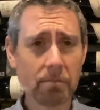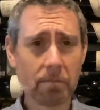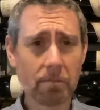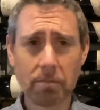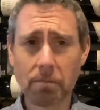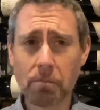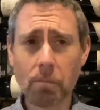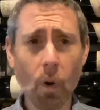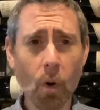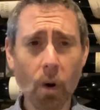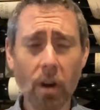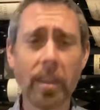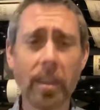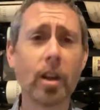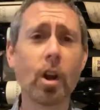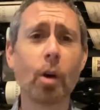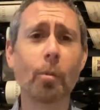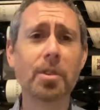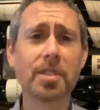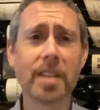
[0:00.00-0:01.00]
more than
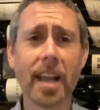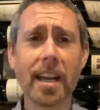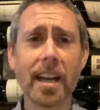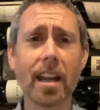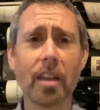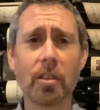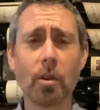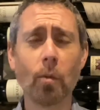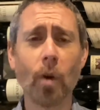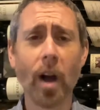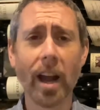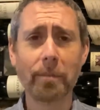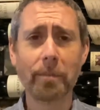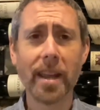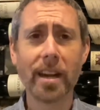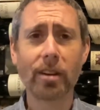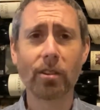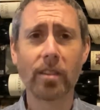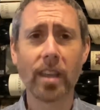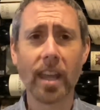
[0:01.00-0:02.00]
almost any other
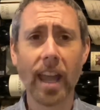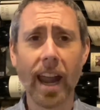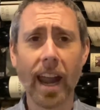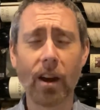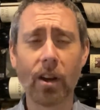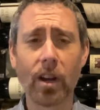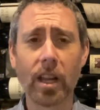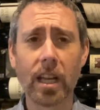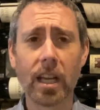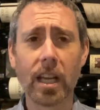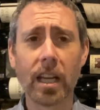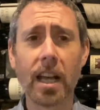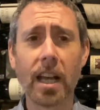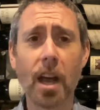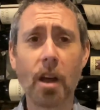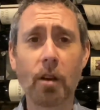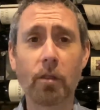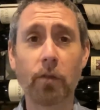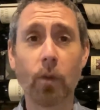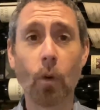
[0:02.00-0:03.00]
winemaker in the area
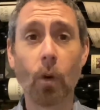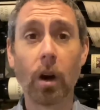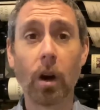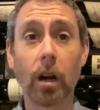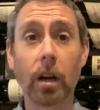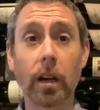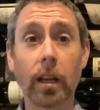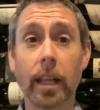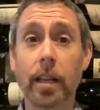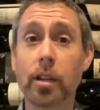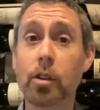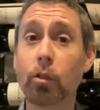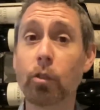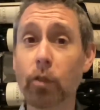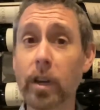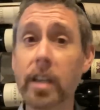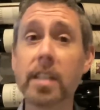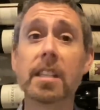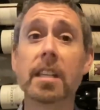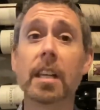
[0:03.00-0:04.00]
for
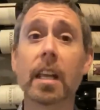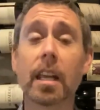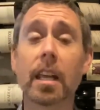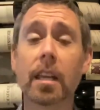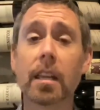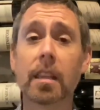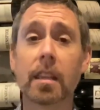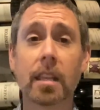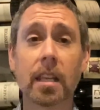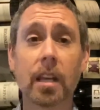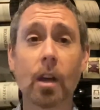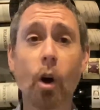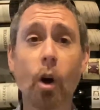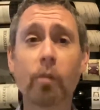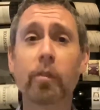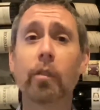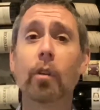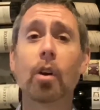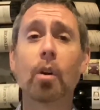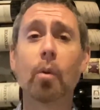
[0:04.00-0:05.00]
increasing the
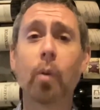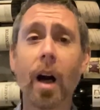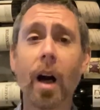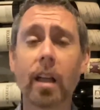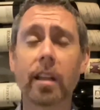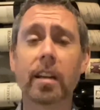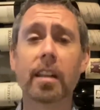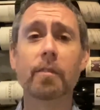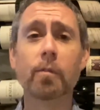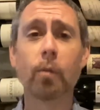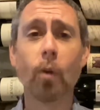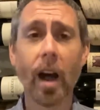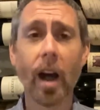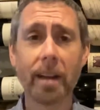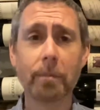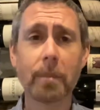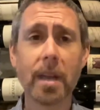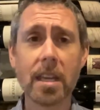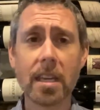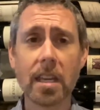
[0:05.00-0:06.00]
overall quality of
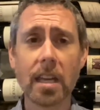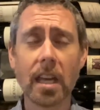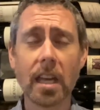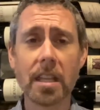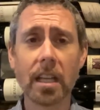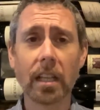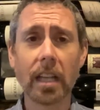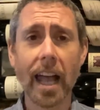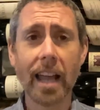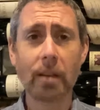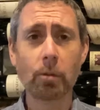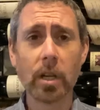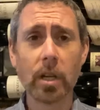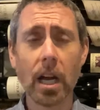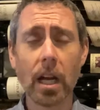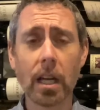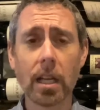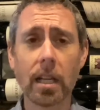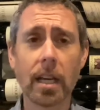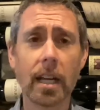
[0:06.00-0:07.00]
winemaking in the
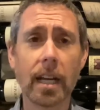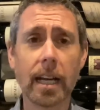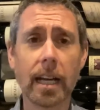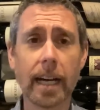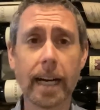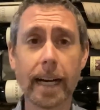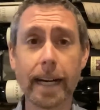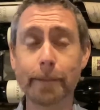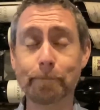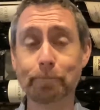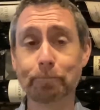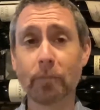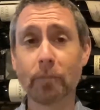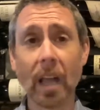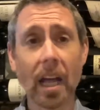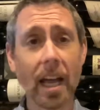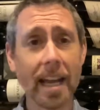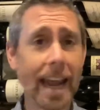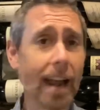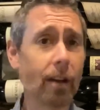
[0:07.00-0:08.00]
Languedoc, an
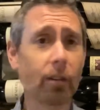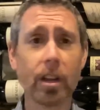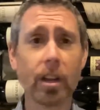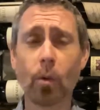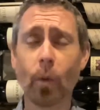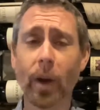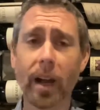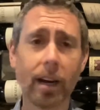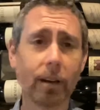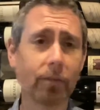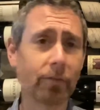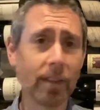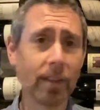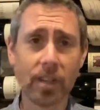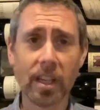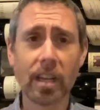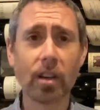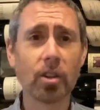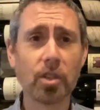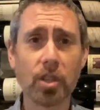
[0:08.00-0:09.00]
area where 50
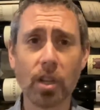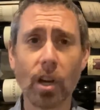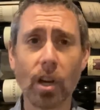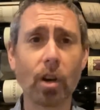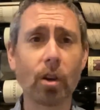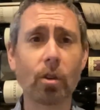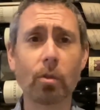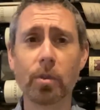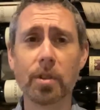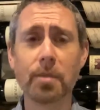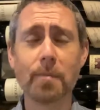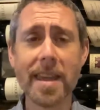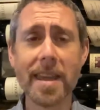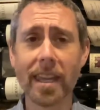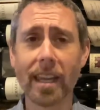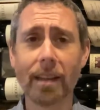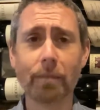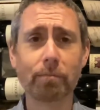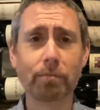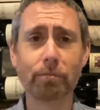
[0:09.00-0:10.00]
years ago was
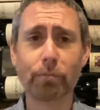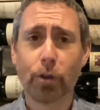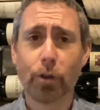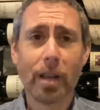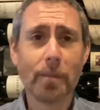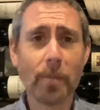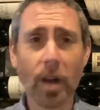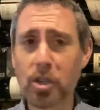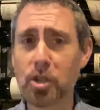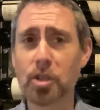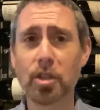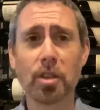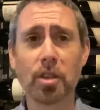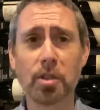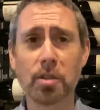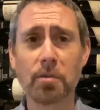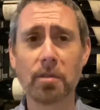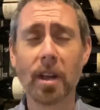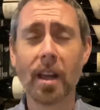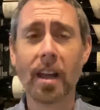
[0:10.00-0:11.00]
making pretty much
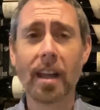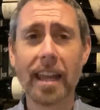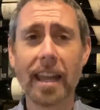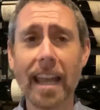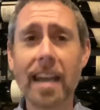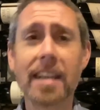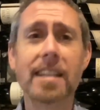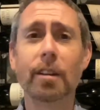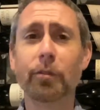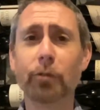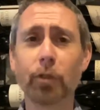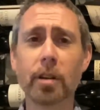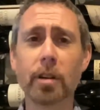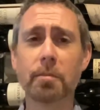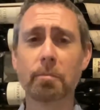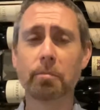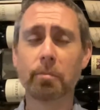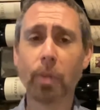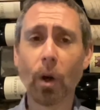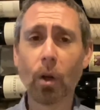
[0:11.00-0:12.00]
just
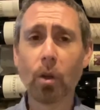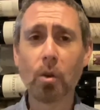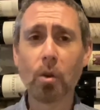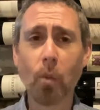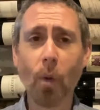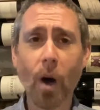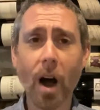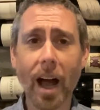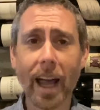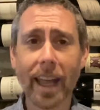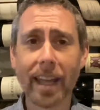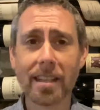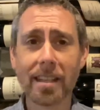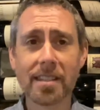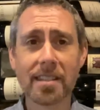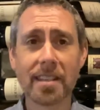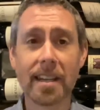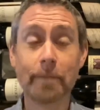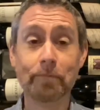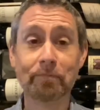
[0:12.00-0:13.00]
indifferent bulk
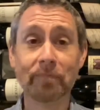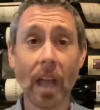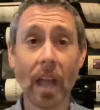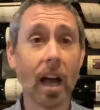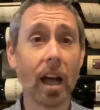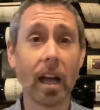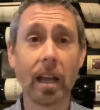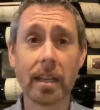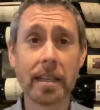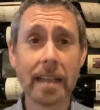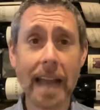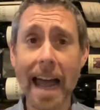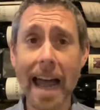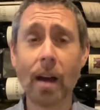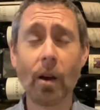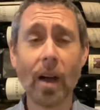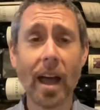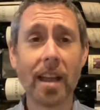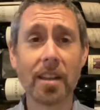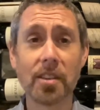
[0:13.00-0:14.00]
wines, now
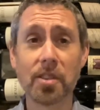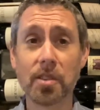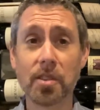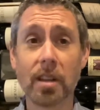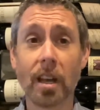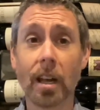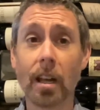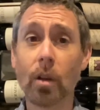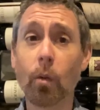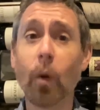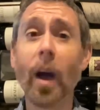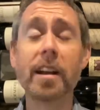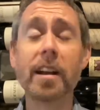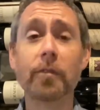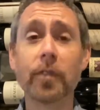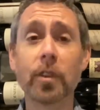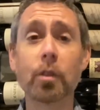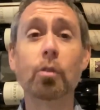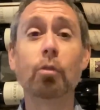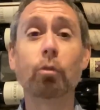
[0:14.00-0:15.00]
has quite a
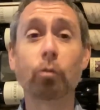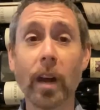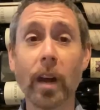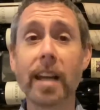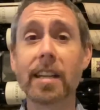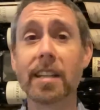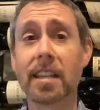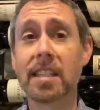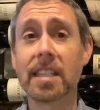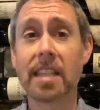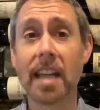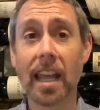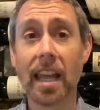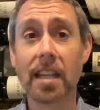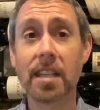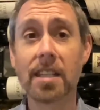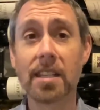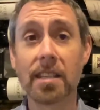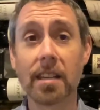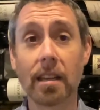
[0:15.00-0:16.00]
few great
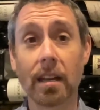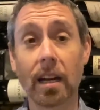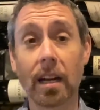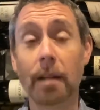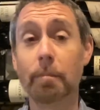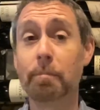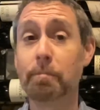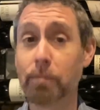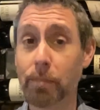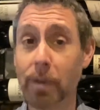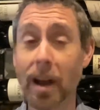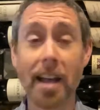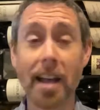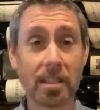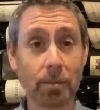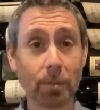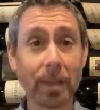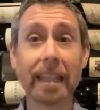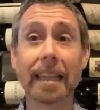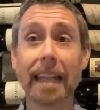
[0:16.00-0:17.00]
estates,
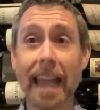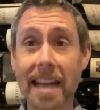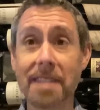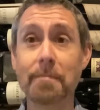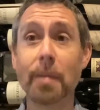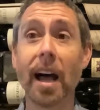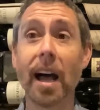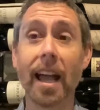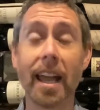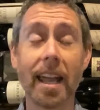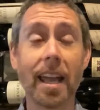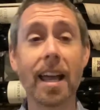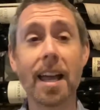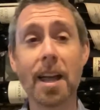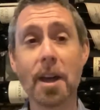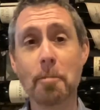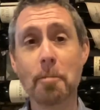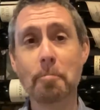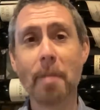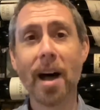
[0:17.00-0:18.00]
possibly led by
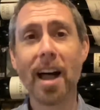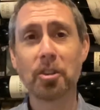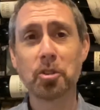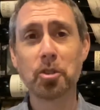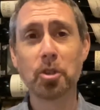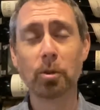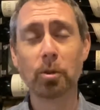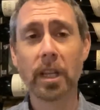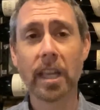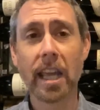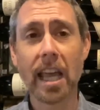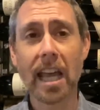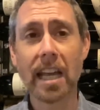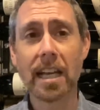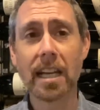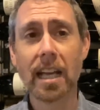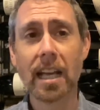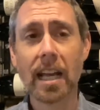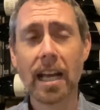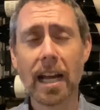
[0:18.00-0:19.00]
Mas
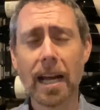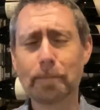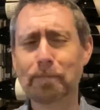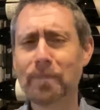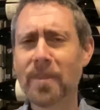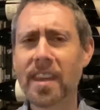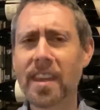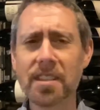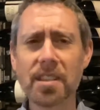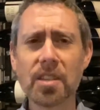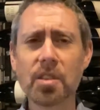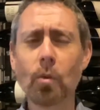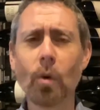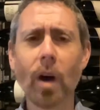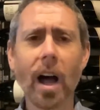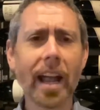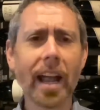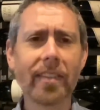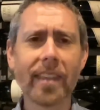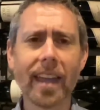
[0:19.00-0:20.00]
Julien. This is a
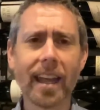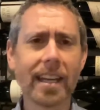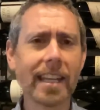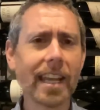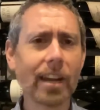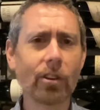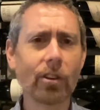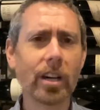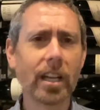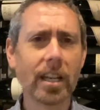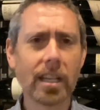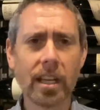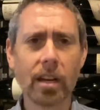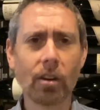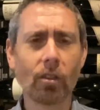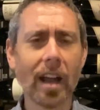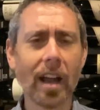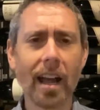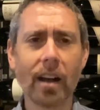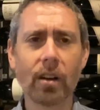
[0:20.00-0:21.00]
wine that year in and
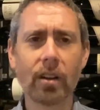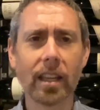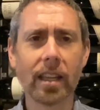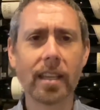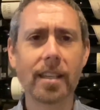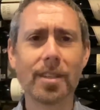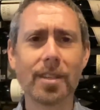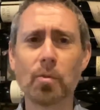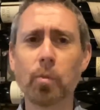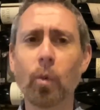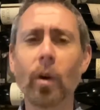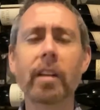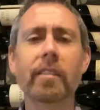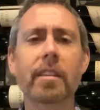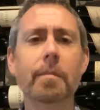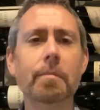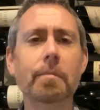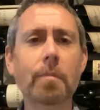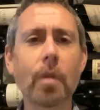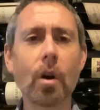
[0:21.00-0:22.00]
year out is one of the
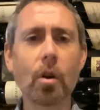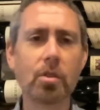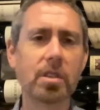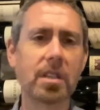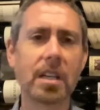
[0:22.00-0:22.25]
most